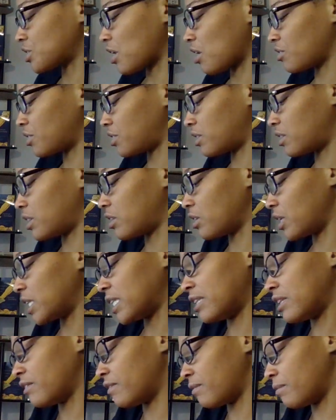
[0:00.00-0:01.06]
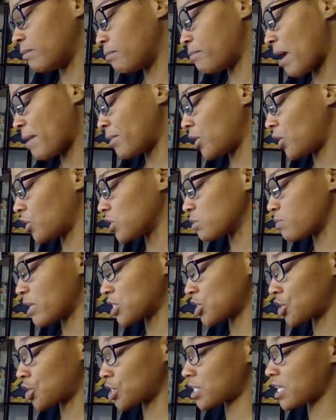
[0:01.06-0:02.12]
the baby girl's
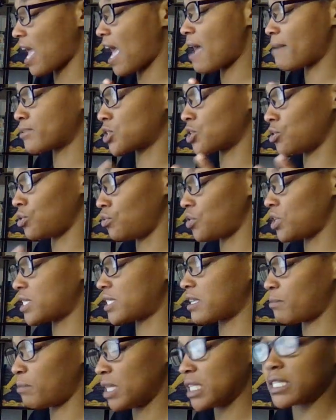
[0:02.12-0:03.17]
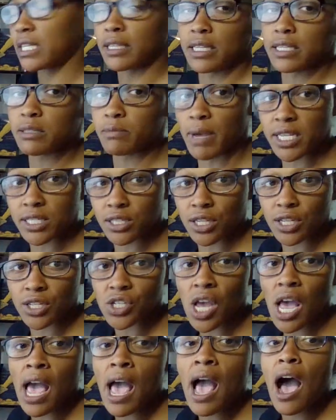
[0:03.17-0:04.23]
messages absolutely cemented this message.
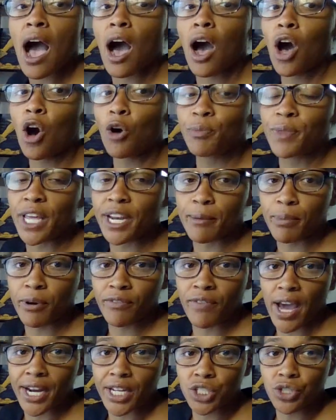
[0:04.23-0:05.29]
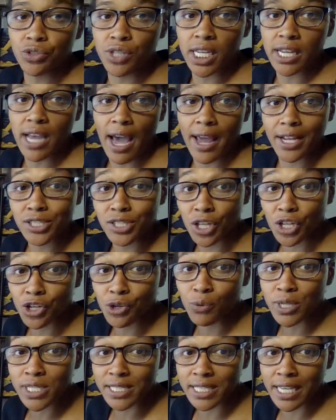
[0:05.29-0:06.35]
I hope that it provided you the guidance that
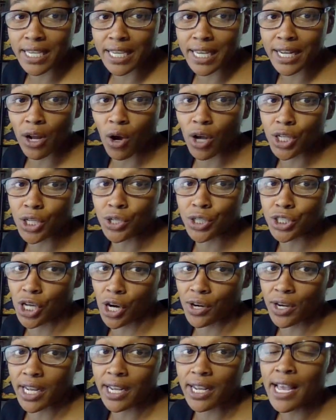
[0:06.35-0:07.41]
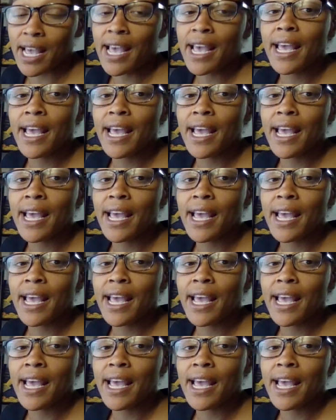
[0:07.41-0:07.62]
you were seeking on your journey.